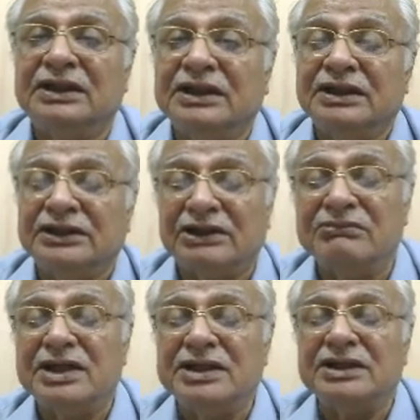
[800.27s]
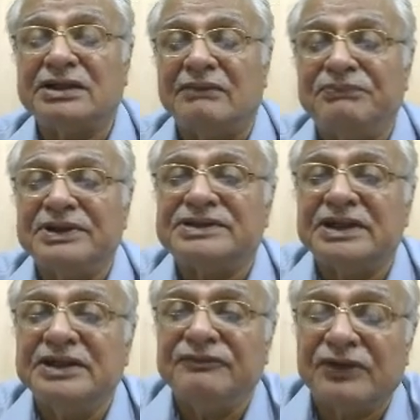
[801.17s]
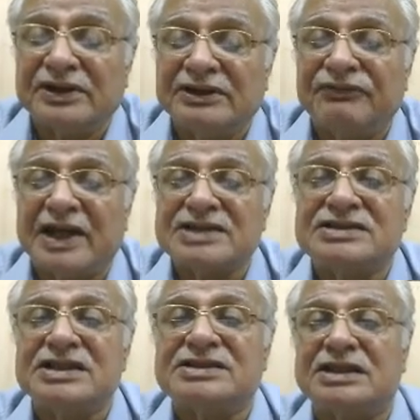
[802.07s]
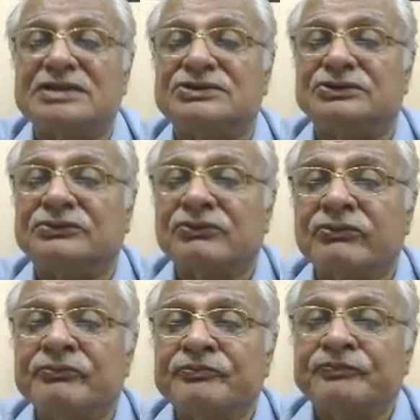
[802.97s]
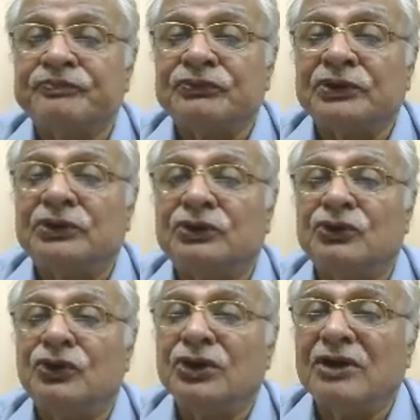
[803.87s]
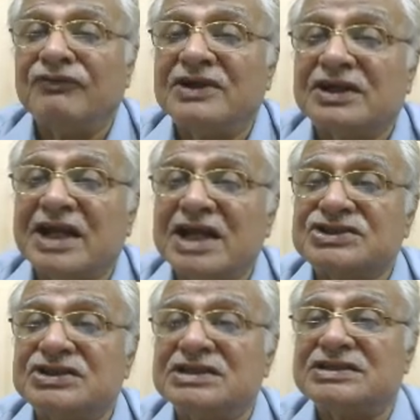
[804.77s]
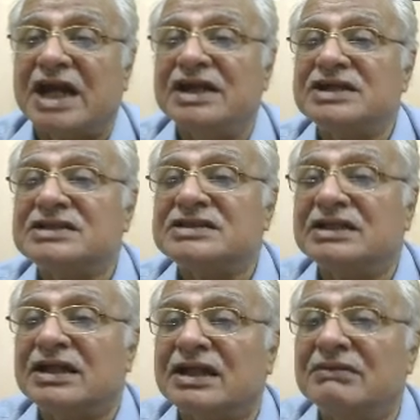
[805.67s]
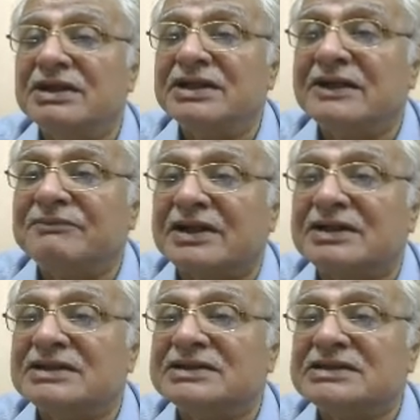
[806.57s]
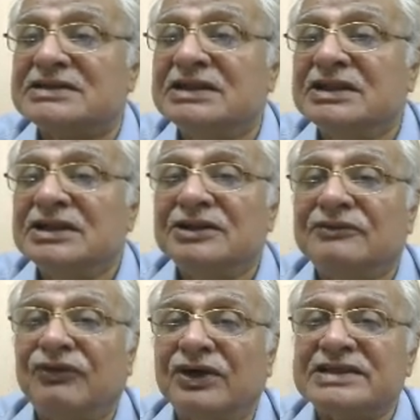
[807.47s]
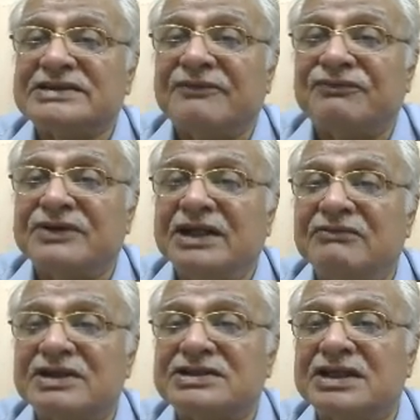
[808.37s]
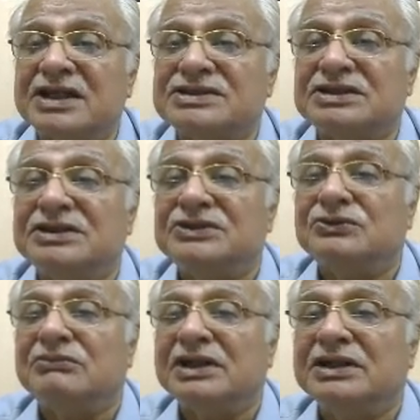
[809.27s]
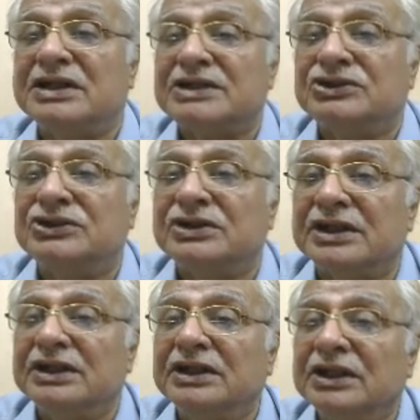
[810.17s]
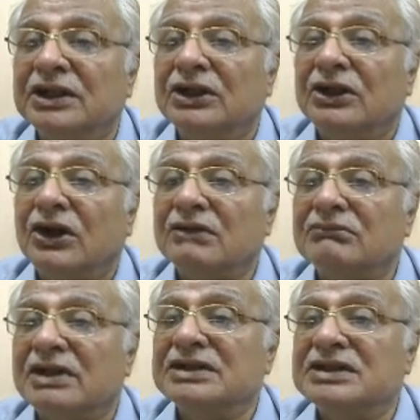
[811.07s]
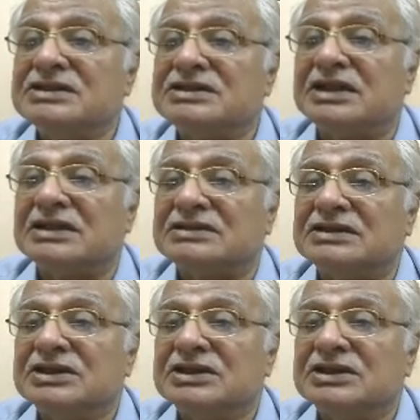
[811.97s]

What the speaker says: They have made it compulsory for the flag states also. Code of International Standards and Recommended Practices for a Safety Investigation into Marine Casualty or Marine Incidents.